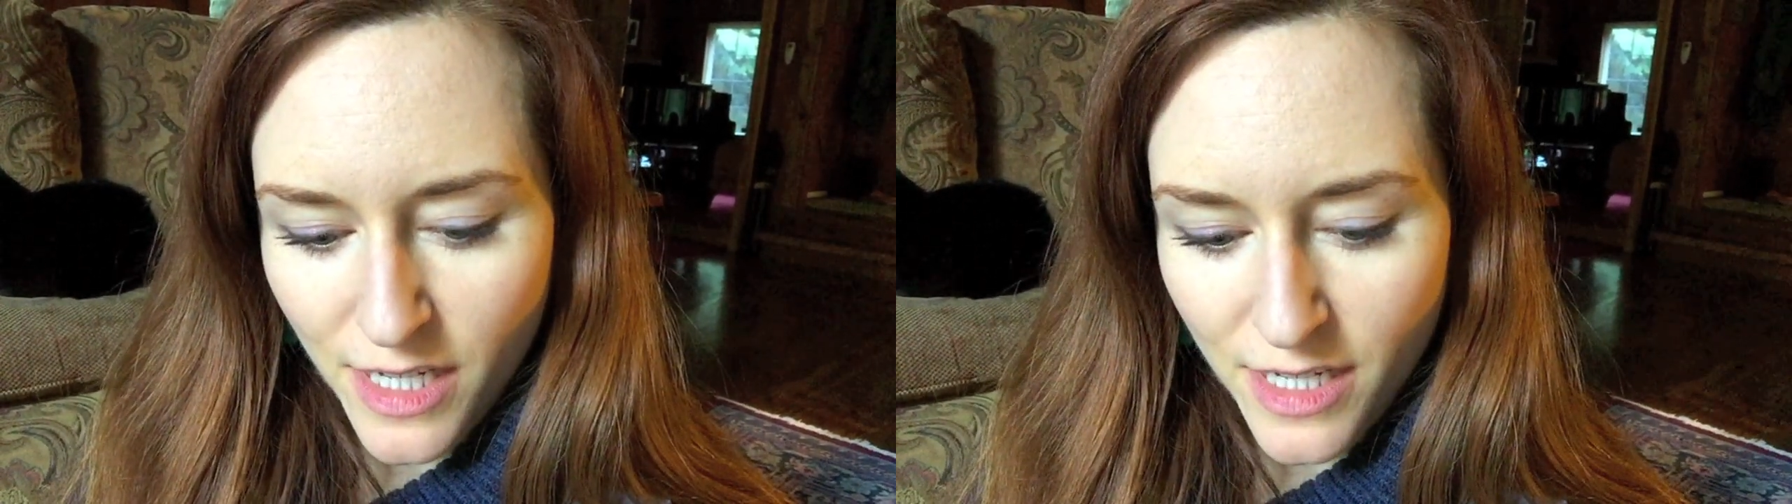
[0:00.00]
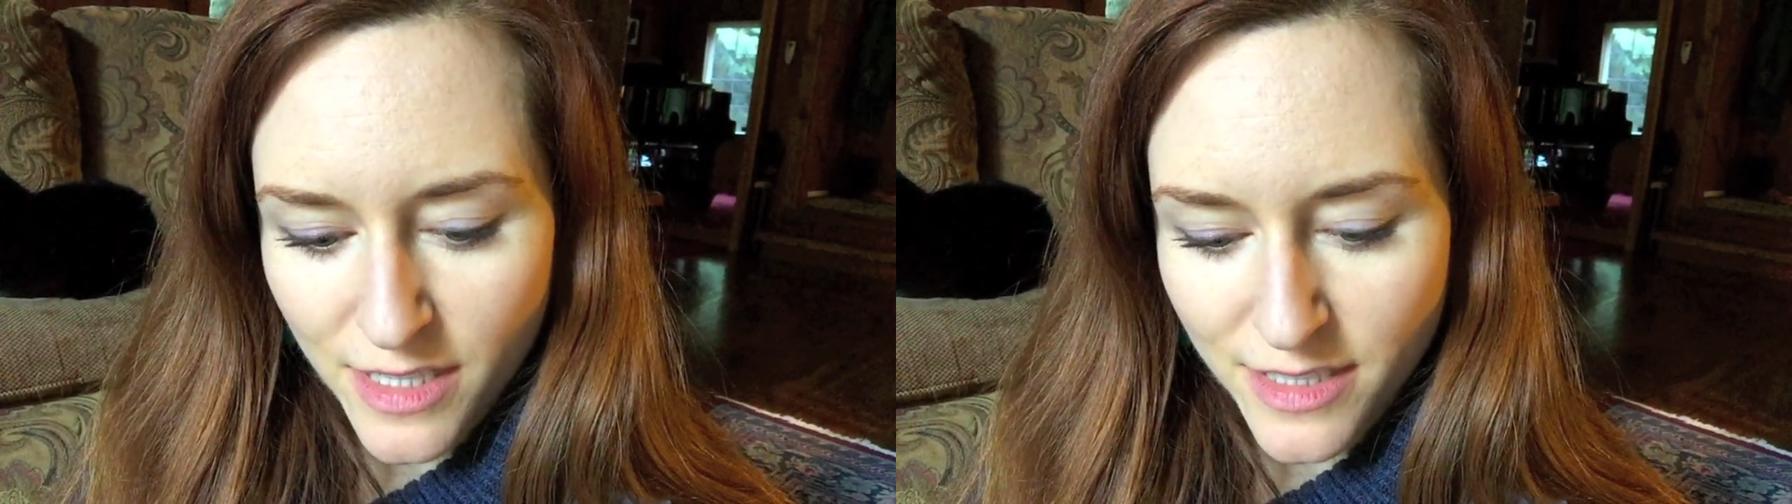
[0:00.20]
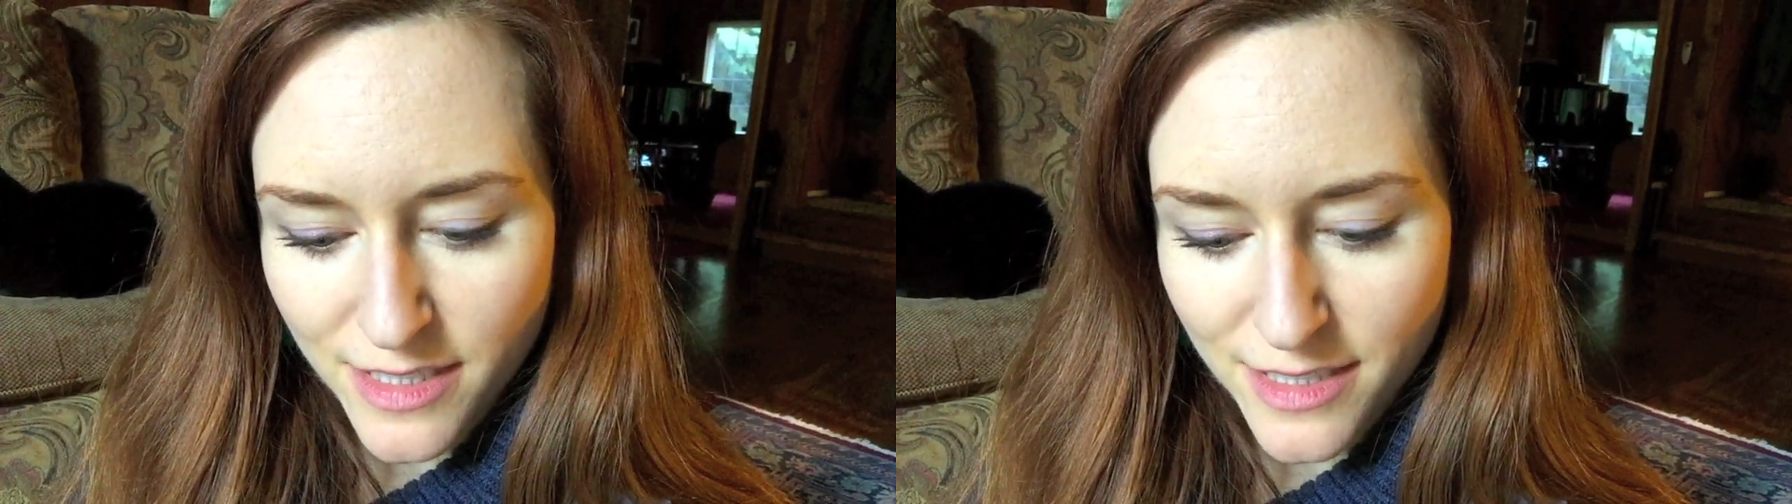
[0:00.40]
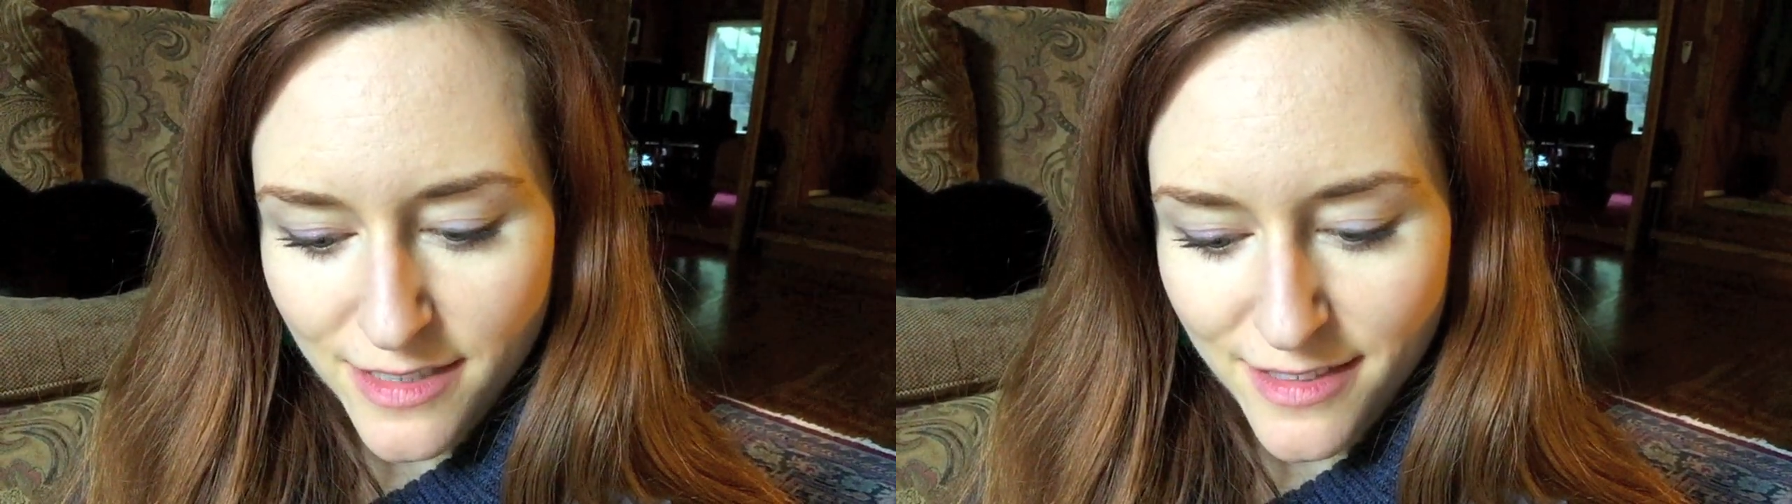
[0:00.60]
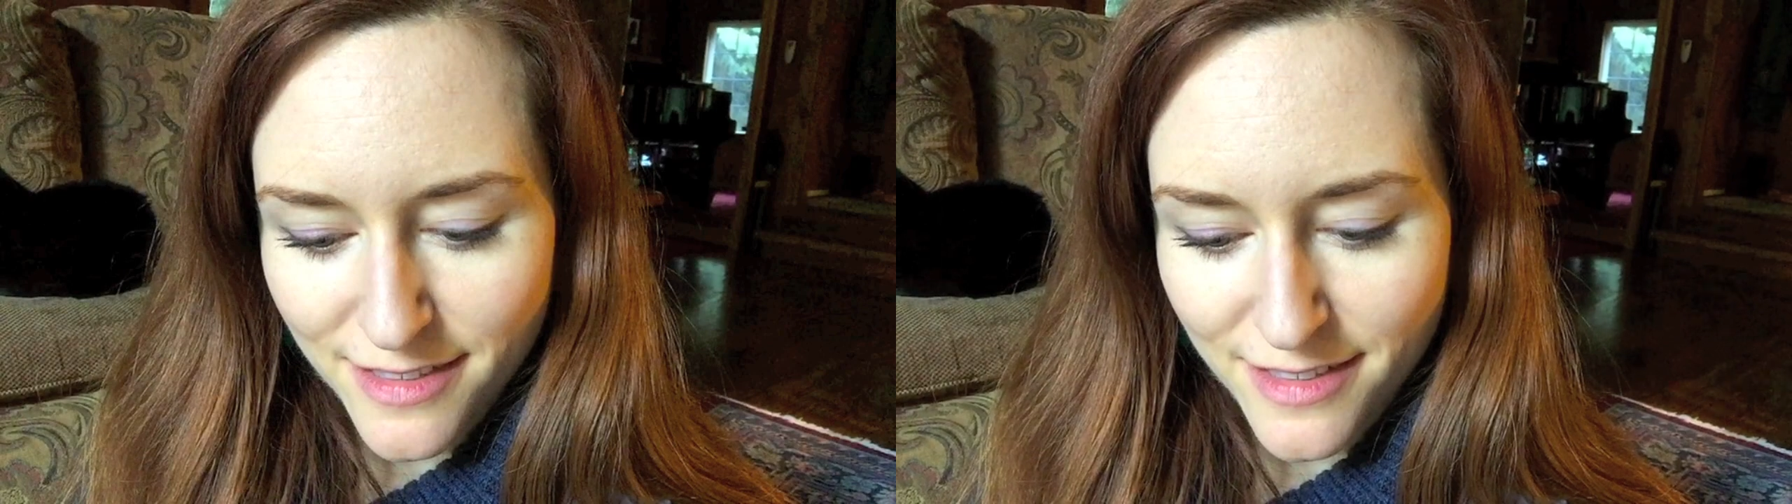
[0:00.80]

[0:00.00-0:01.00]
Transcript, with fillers: kids.